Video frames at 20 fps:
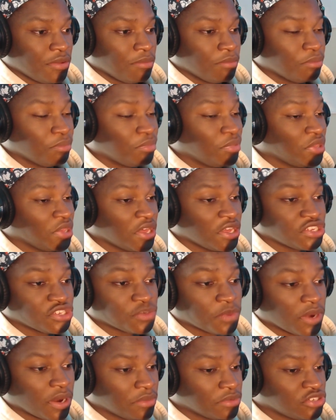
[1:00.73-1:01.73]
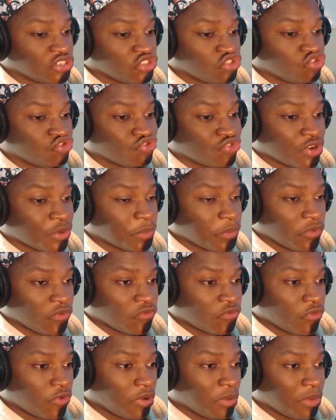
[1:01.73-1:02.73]
Blood's probably just dripping
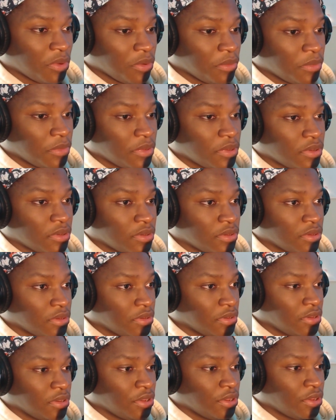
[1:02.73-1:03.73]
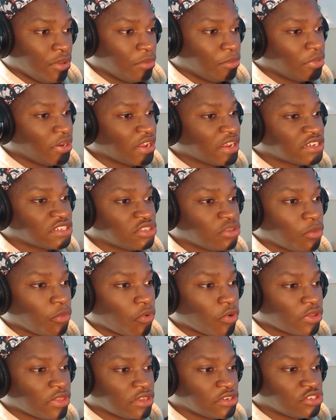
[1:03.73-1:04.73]
from them. But I guess the
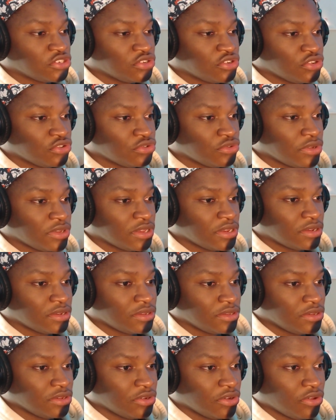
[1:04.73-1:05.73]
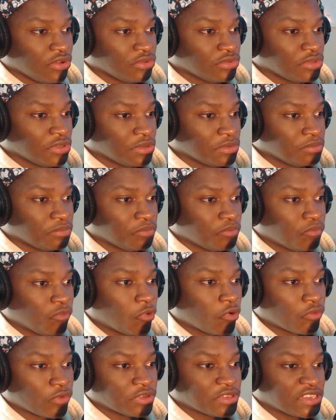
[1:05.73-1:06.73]
more that you do it, you know, the
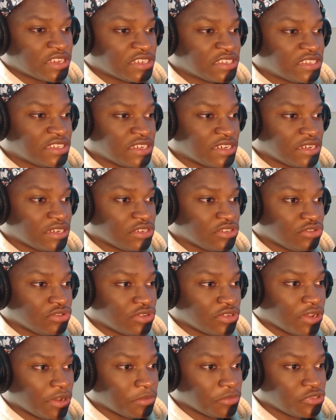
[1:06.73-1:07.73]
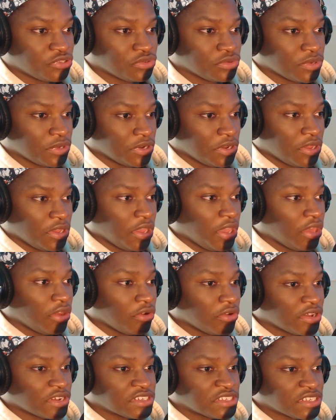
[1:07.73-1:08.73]
more resistant you come to it. And
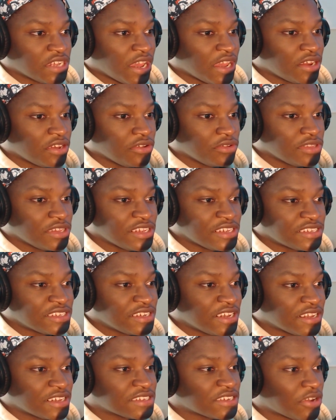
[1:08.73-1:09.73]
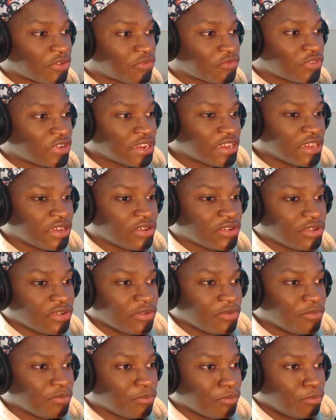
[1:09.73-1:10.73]
on a side note, these guys are
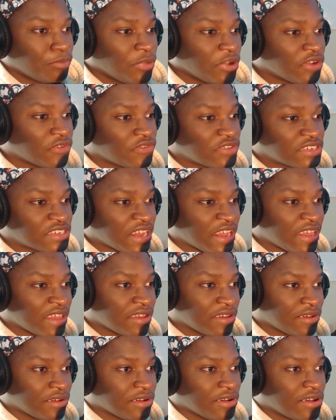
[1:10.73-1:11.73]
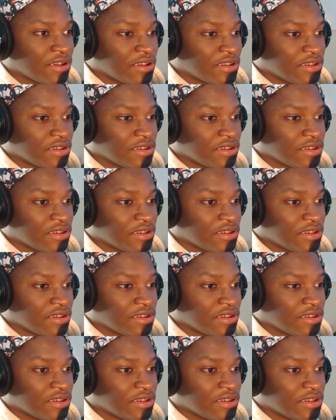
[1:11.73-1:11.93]
freaking buff as hell.